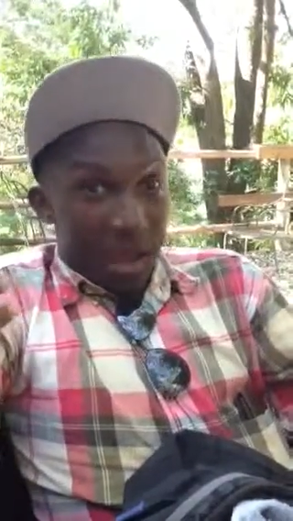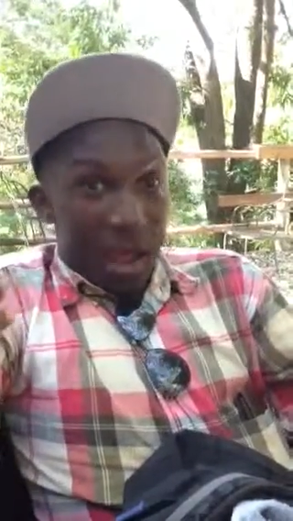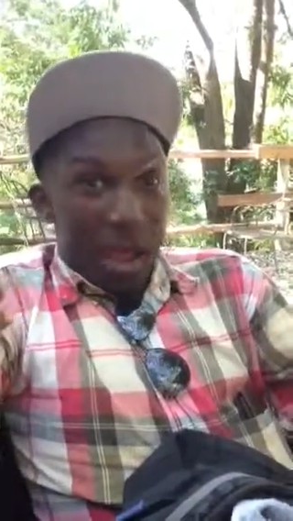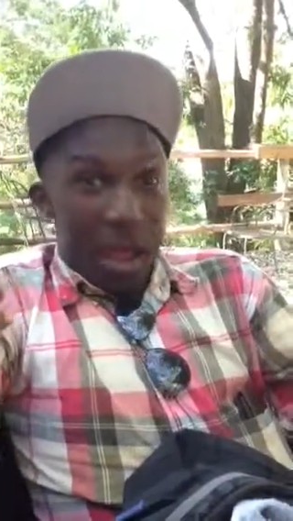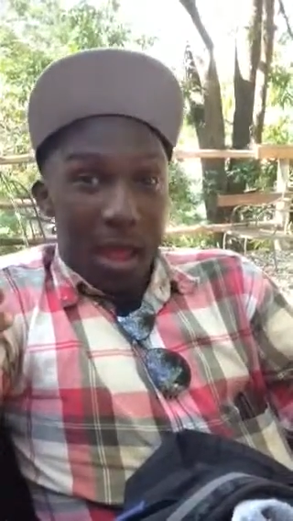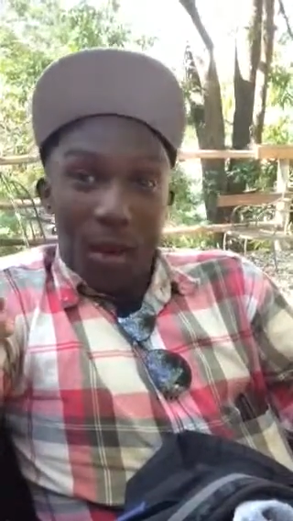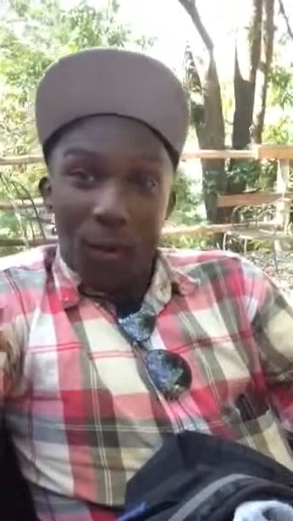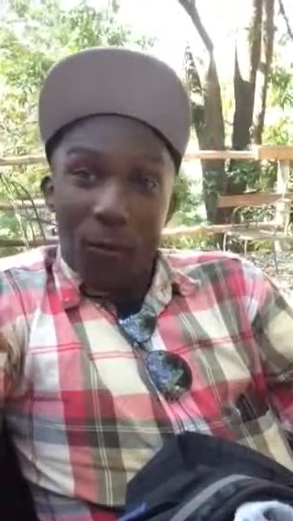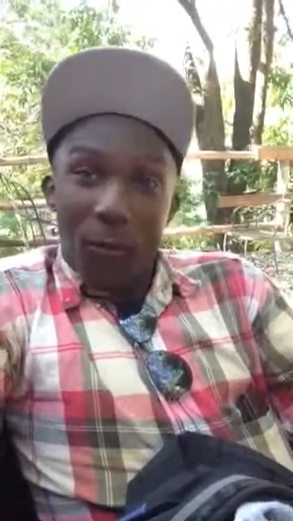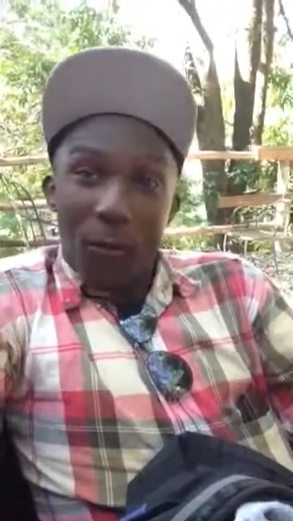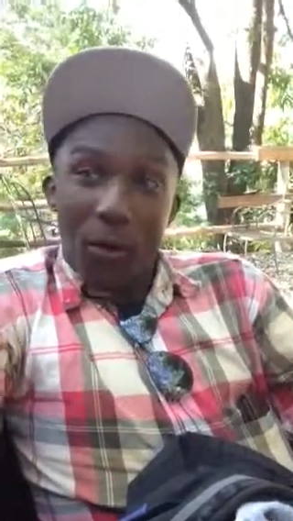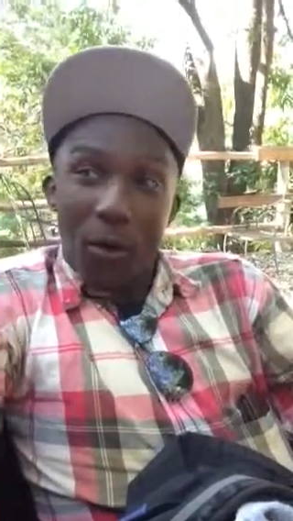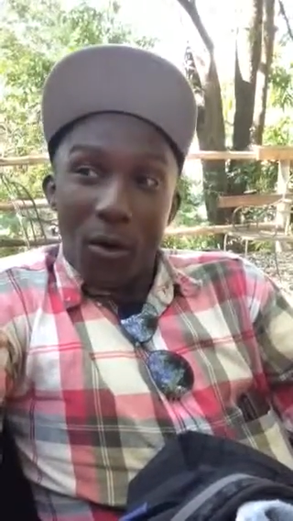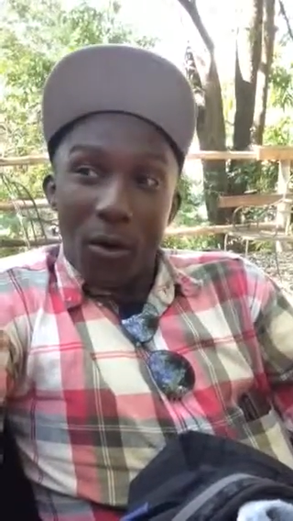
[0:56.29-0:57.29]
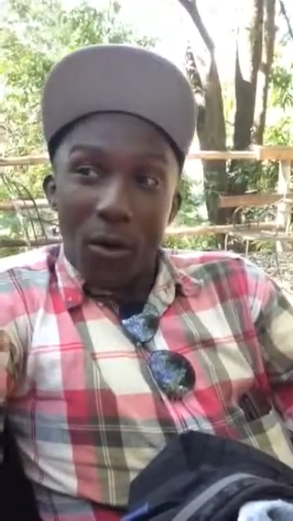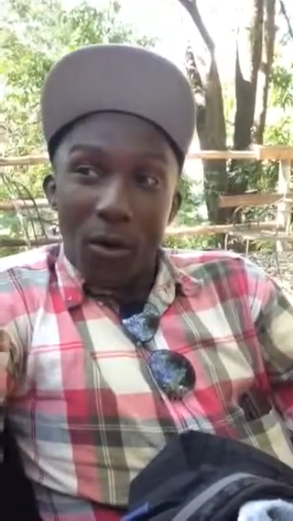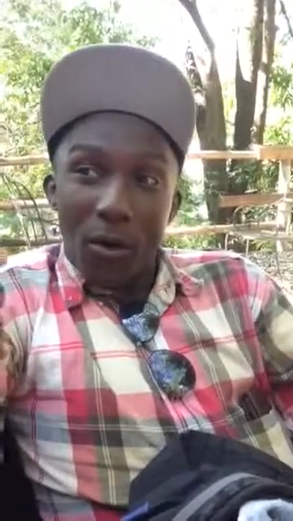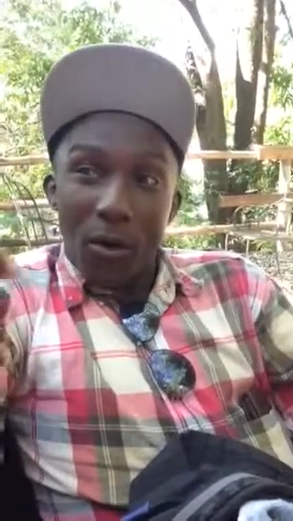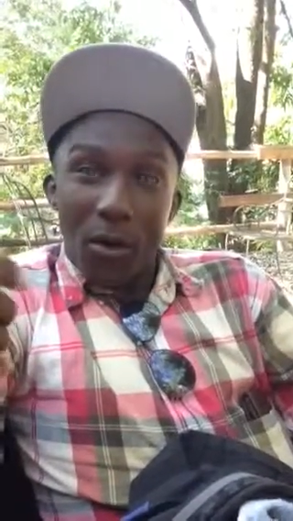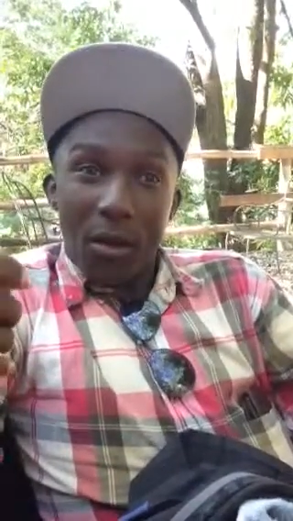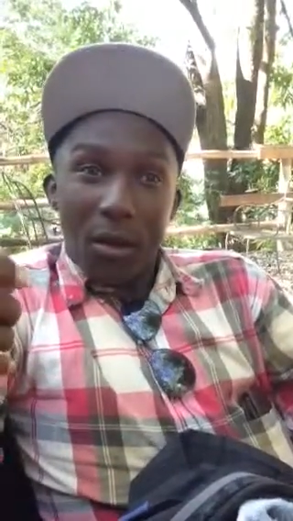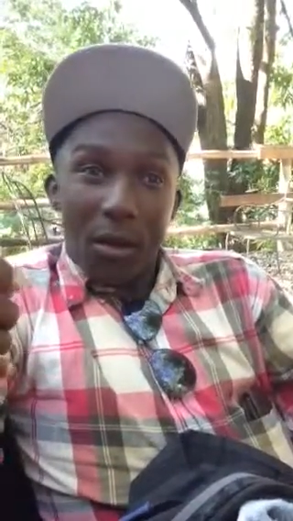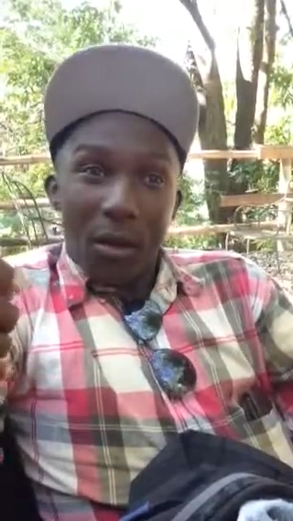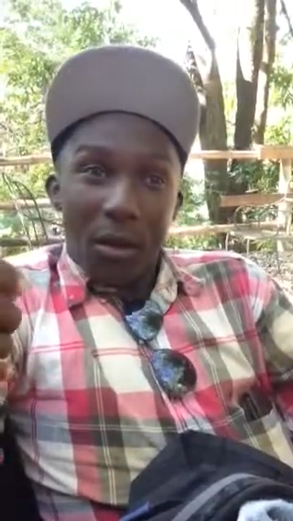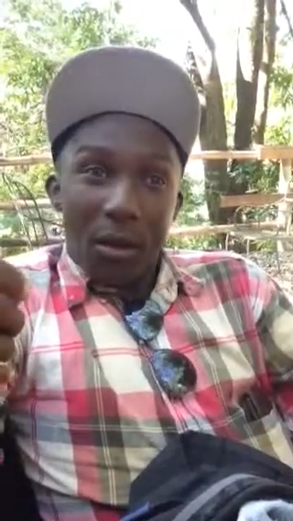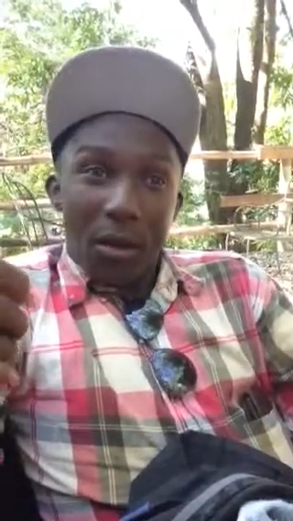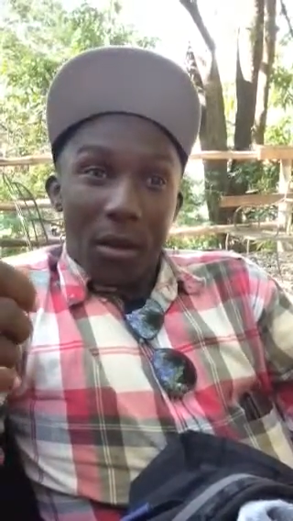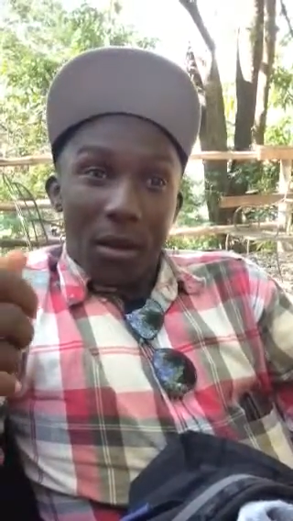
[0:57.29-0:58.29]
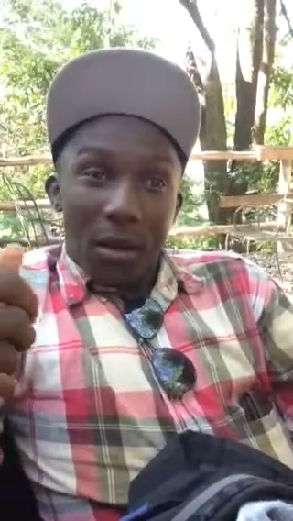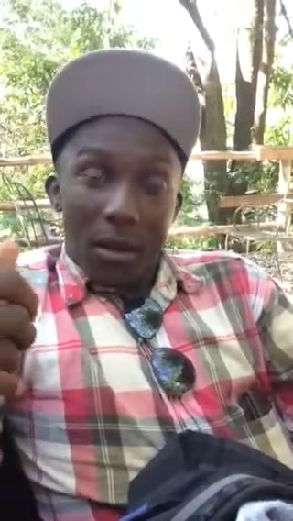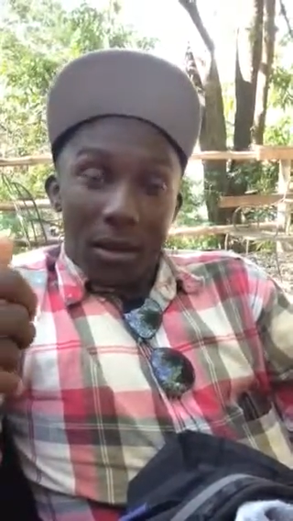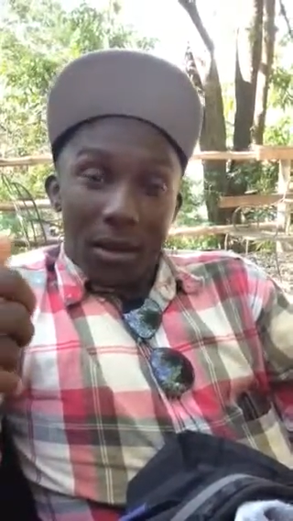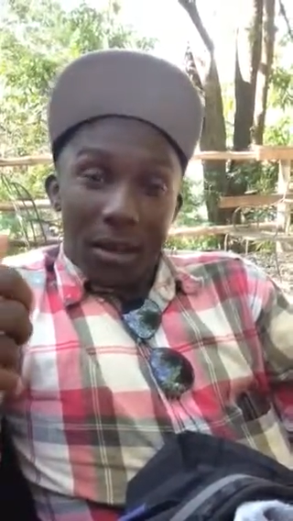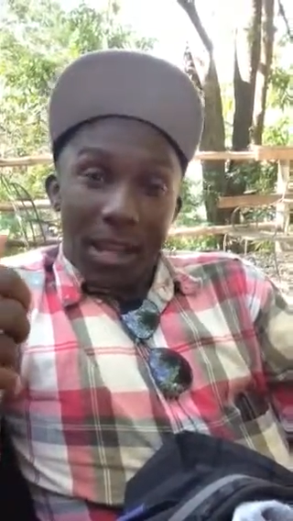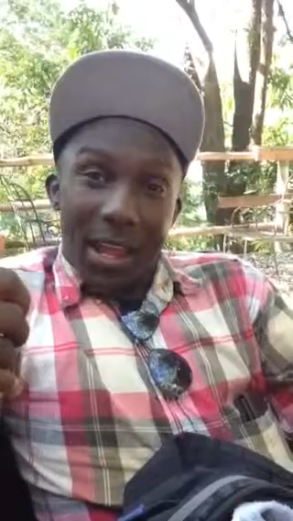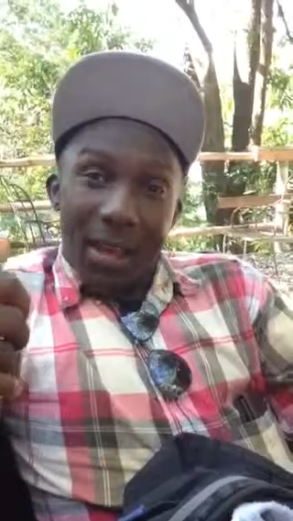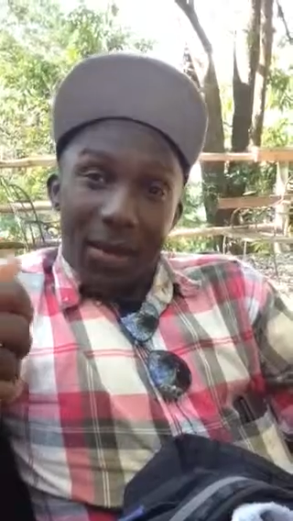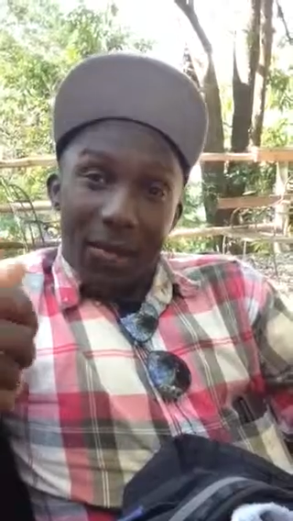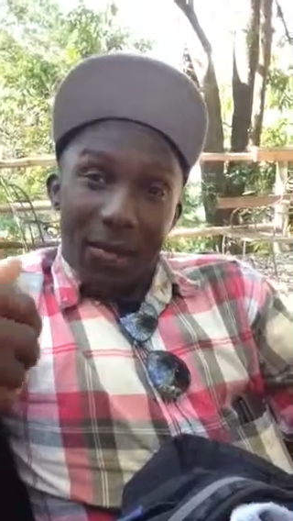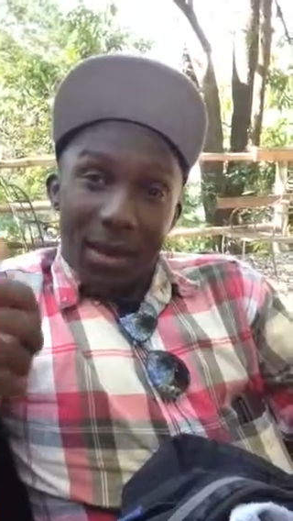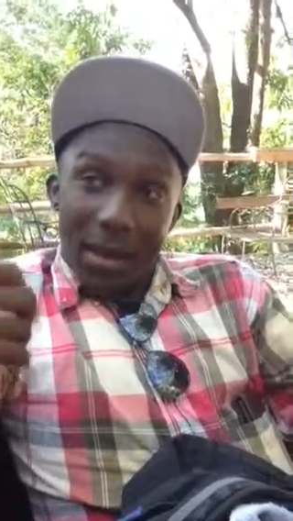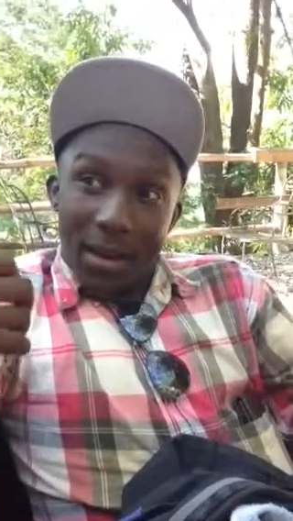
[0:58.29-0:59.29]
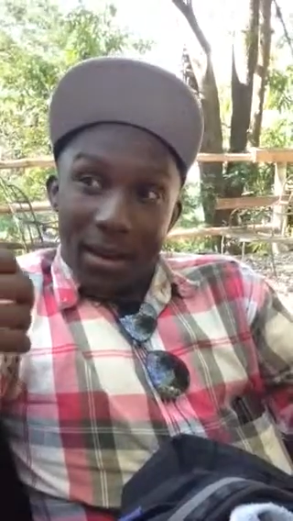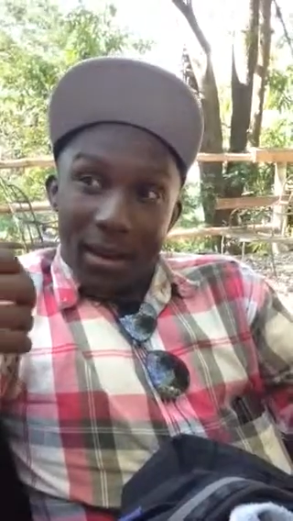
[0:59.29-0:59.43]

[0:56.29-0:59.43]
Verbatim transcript: uh, for give eh,